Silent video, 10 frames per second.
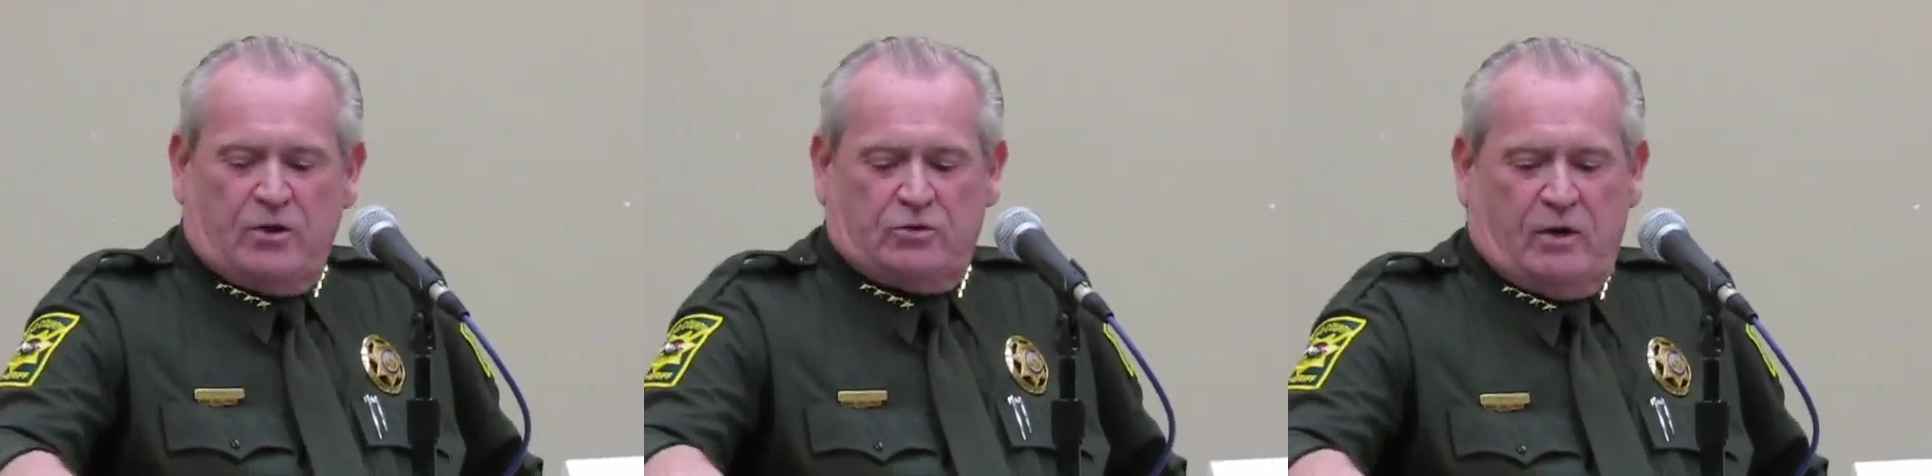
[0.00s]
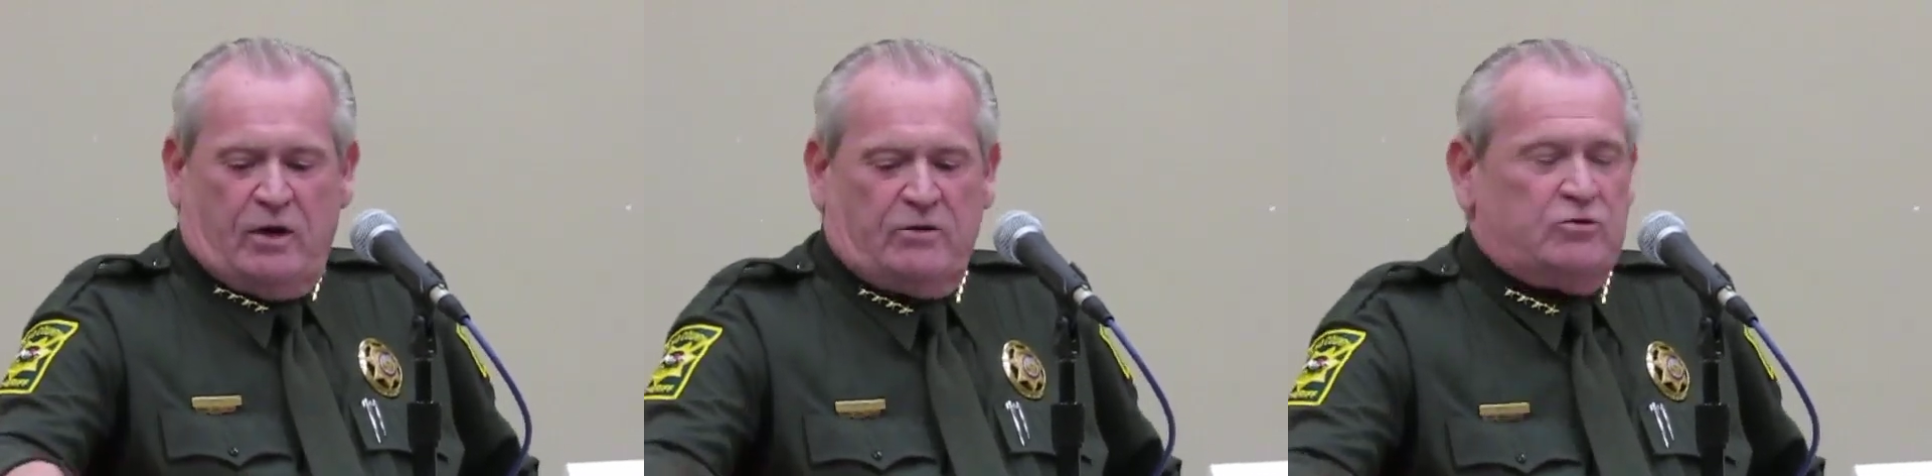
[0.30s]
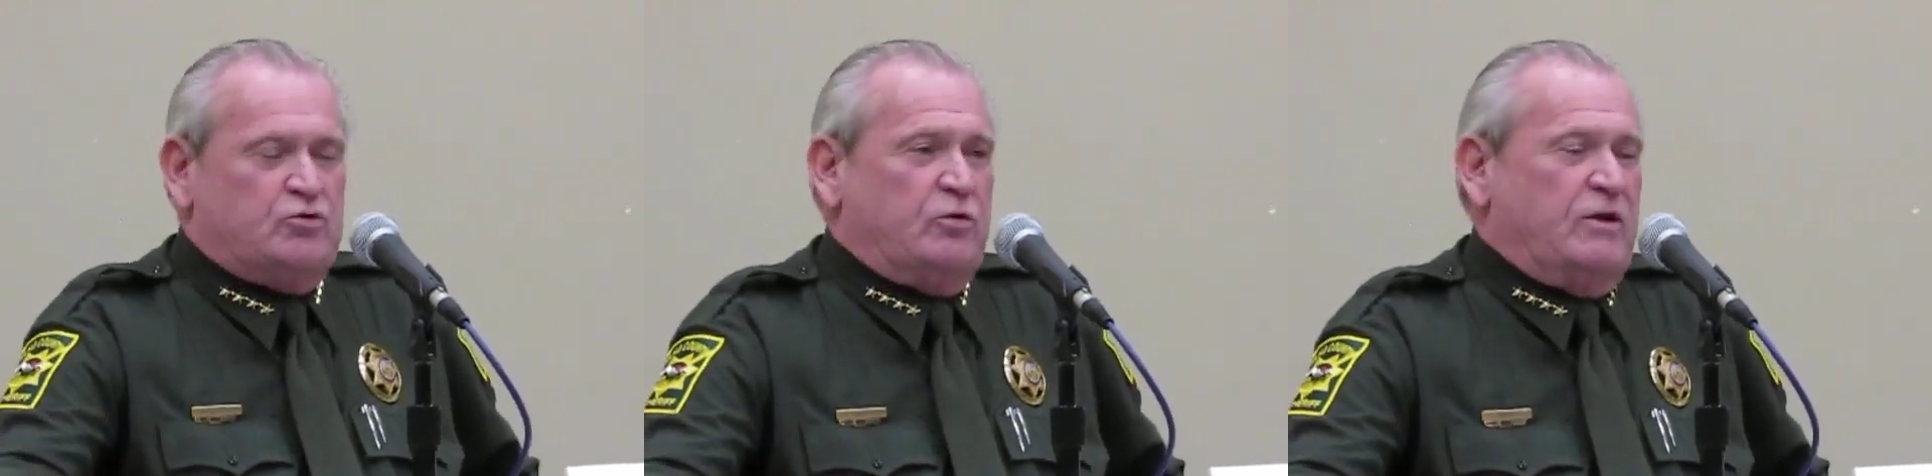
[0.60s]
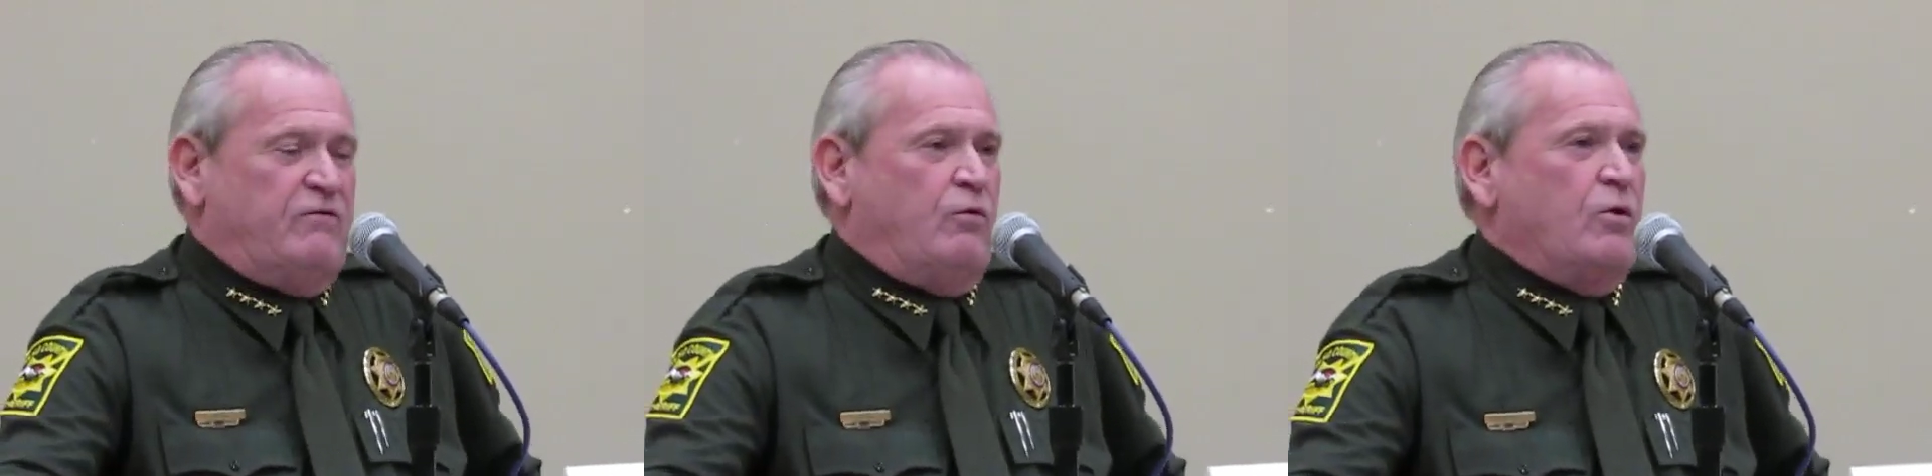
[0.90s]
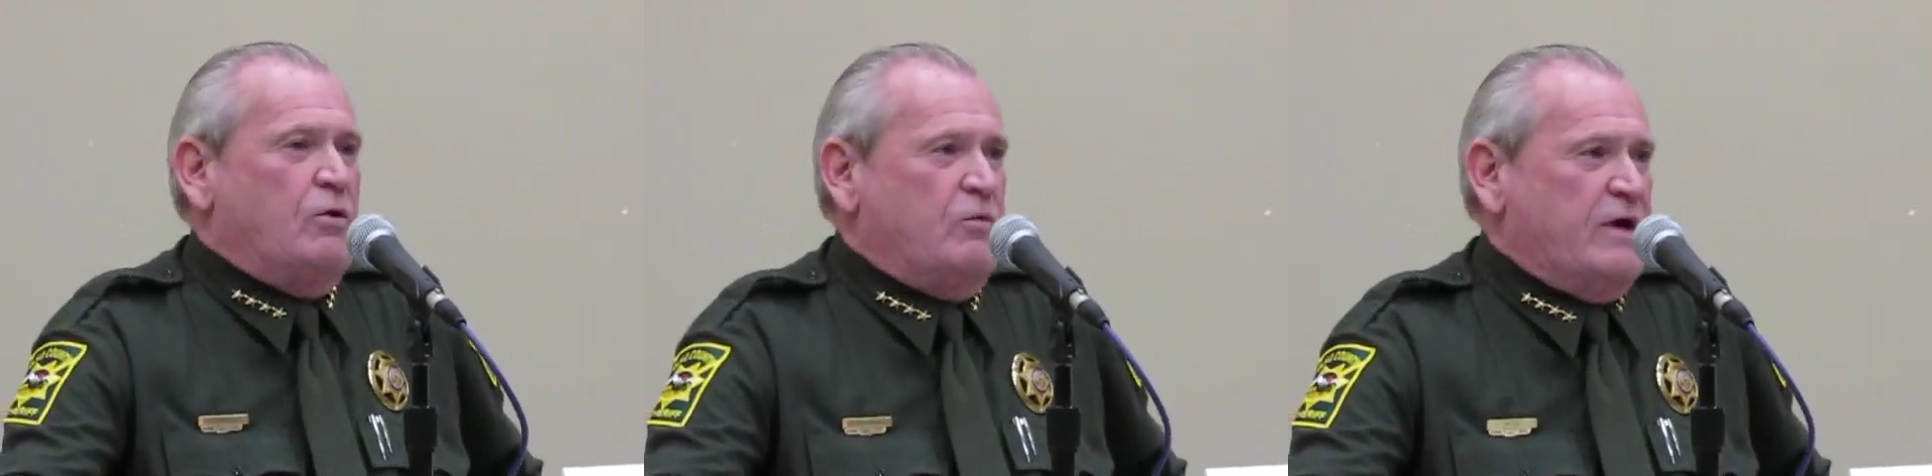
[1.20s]
to
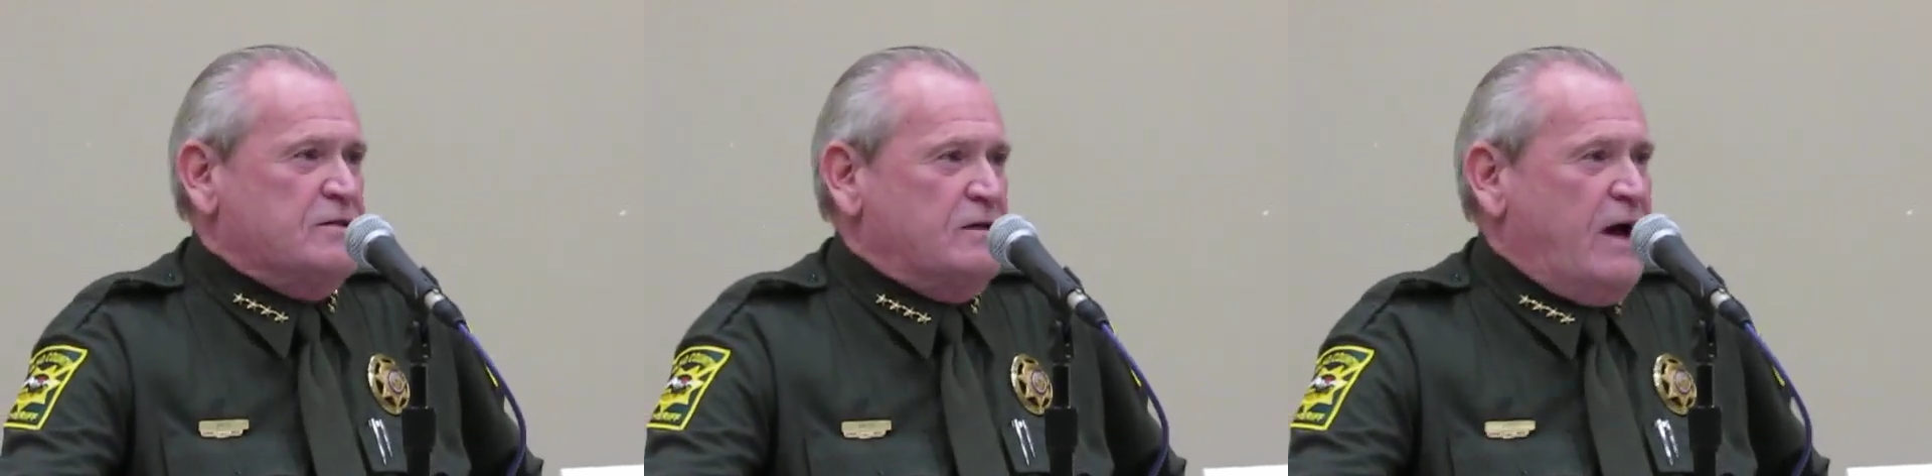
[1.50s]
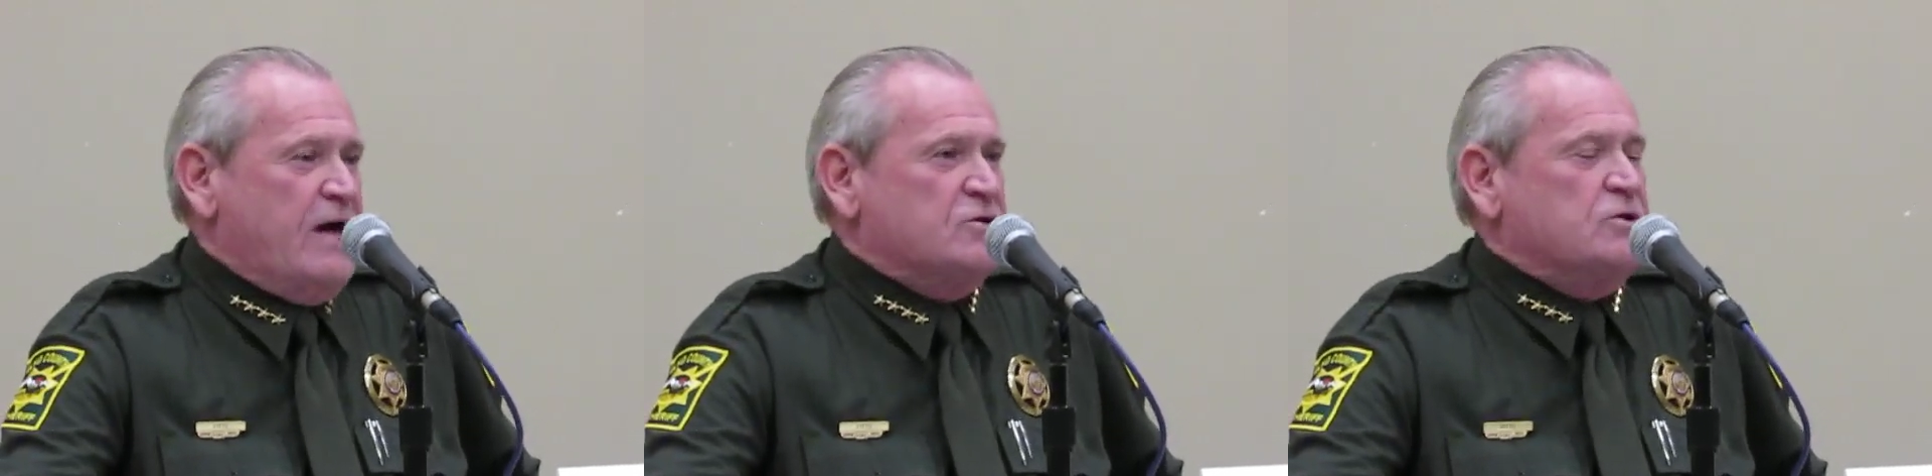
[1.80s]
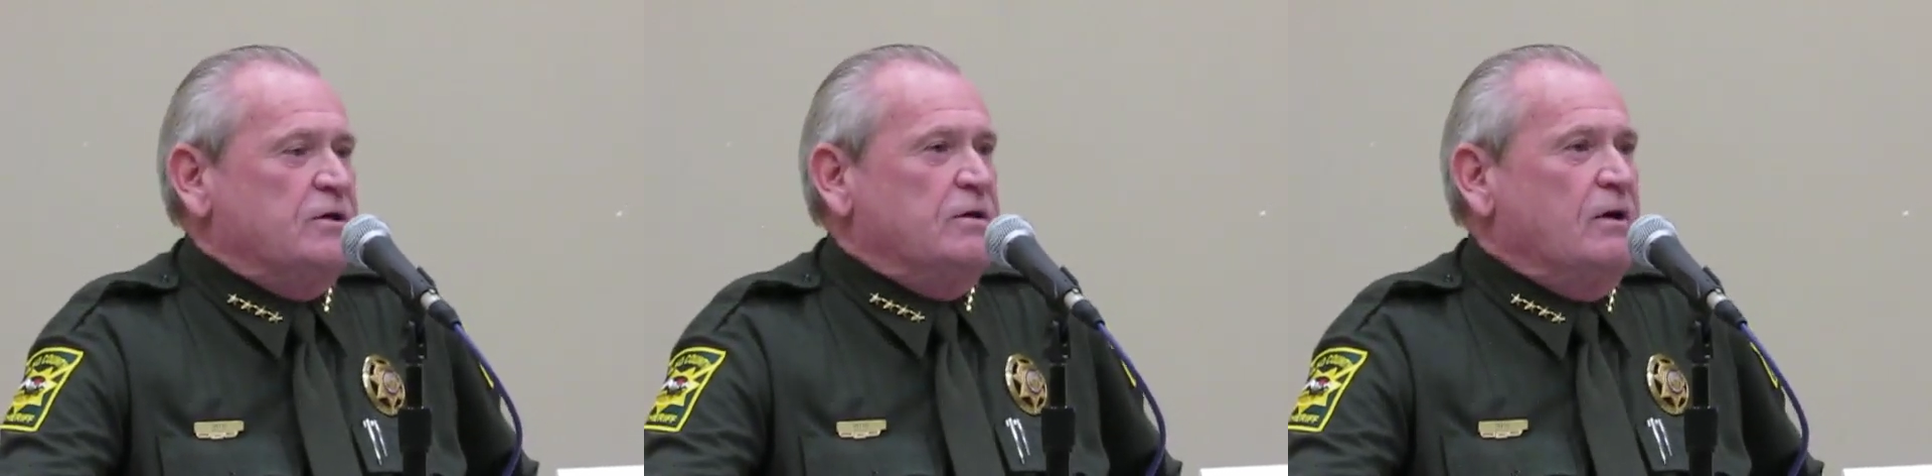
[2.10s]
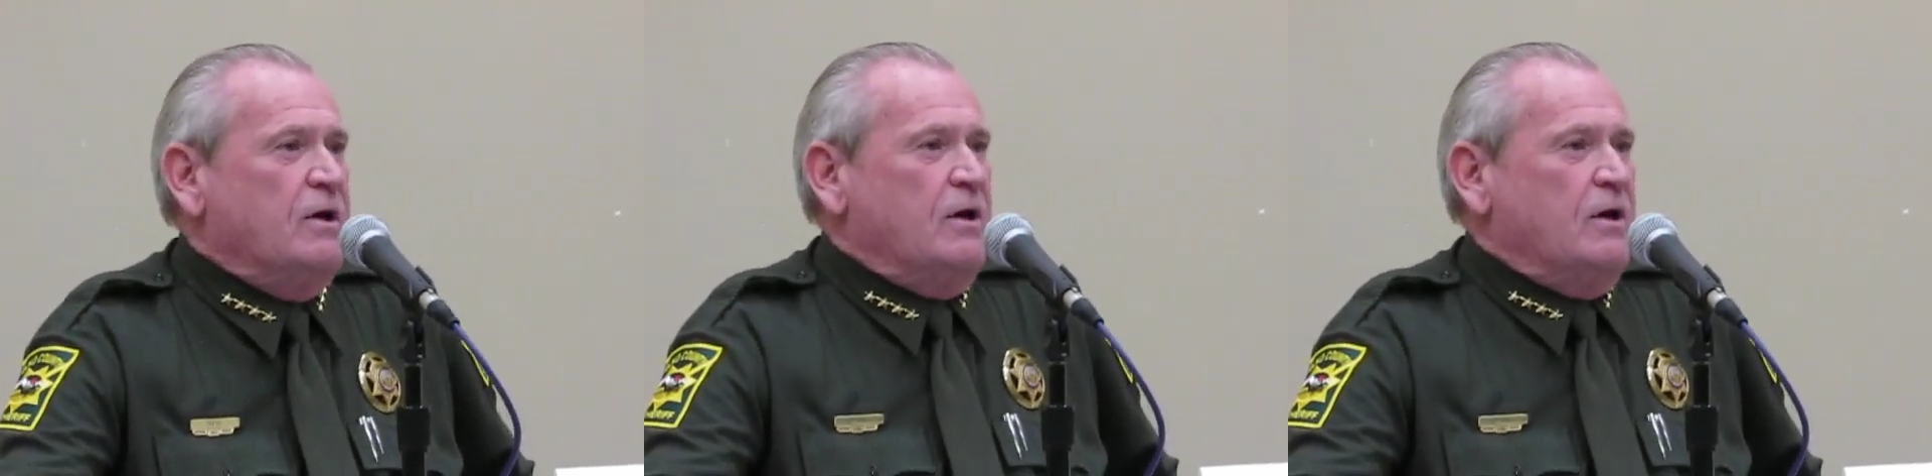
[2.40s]
124 arrests last year.